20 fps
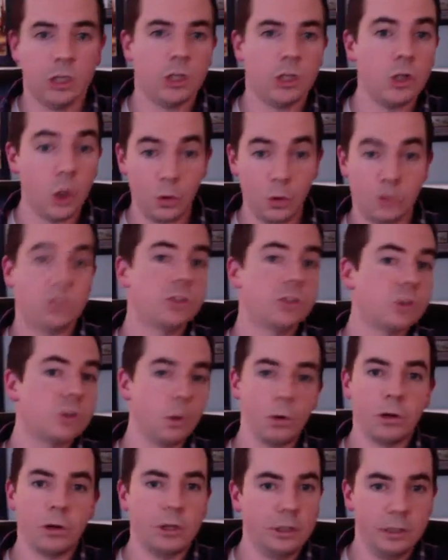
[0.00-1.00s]
knows the
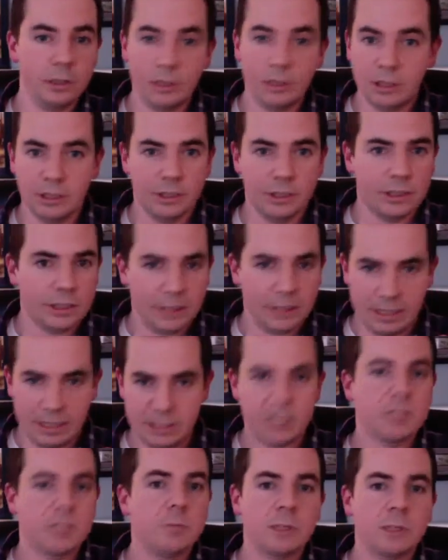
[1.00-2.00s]
story as
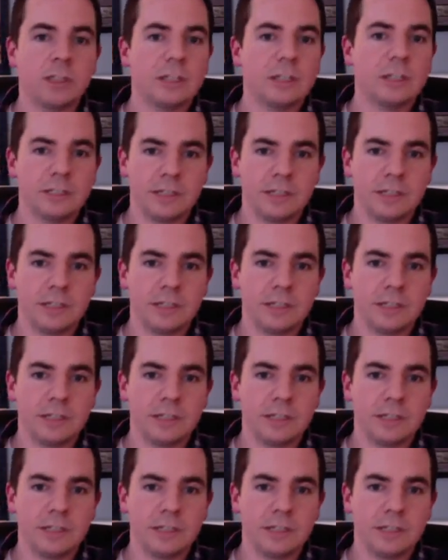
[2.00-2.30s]
intimately